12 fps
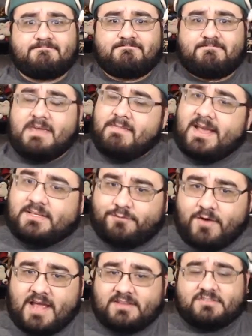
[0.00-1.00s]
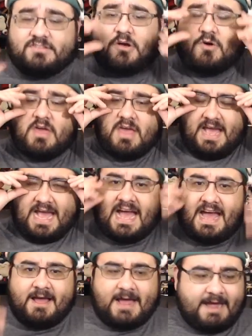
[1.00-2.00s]
he makes friends. So
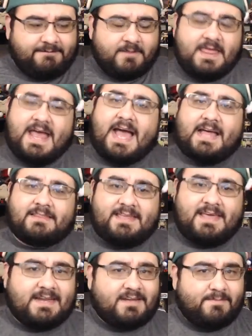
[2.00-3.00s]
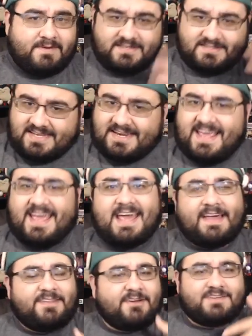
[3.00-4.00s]
after that, they end up in the city,
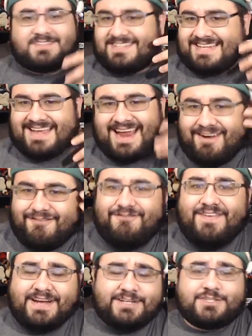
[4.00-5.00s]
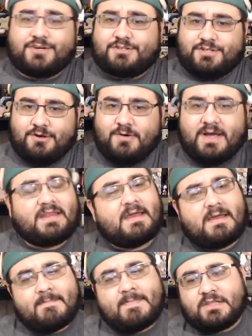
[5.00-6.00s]
and there's adventure to it.
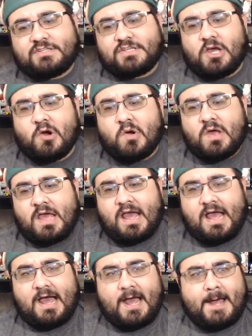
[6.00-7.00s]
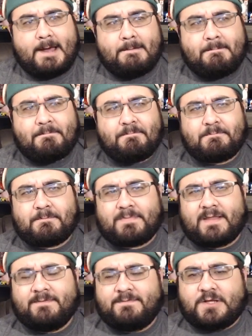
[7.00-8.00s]
So
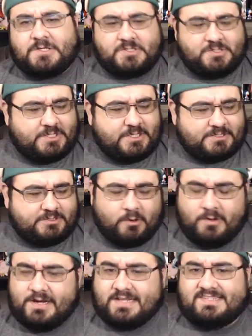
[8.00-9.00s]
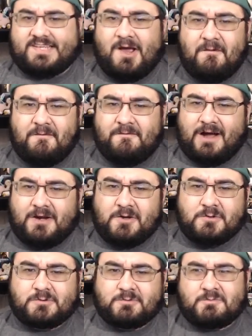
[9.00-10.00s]
the story itself
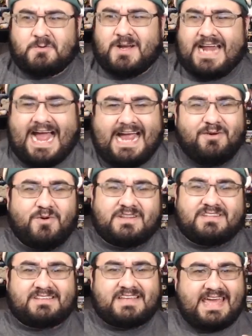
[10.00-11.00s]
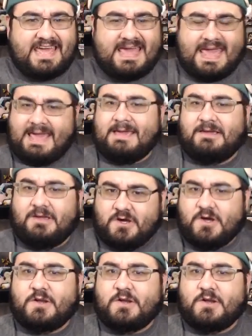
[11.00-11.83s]
follows what I would say a good